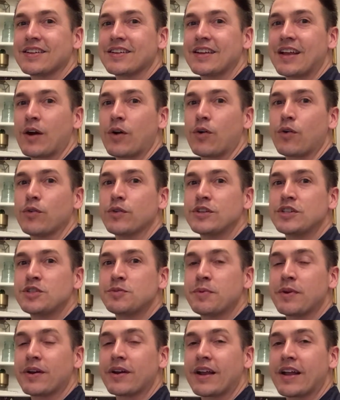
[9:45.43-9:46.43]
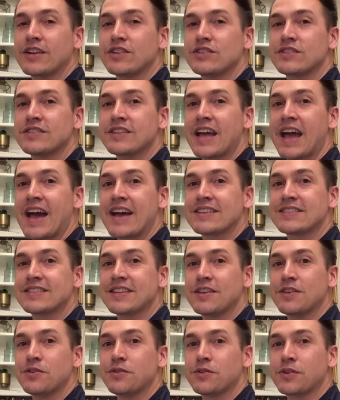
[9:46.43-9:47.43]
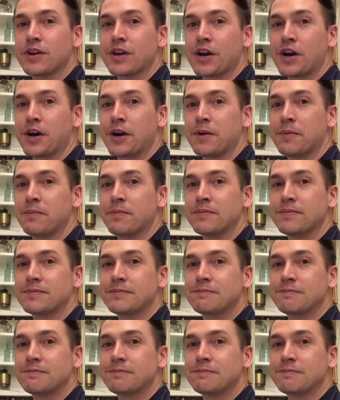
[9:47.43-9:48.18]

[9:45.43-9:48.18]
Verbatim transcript: Now, Holy Spirit, I just ask that you come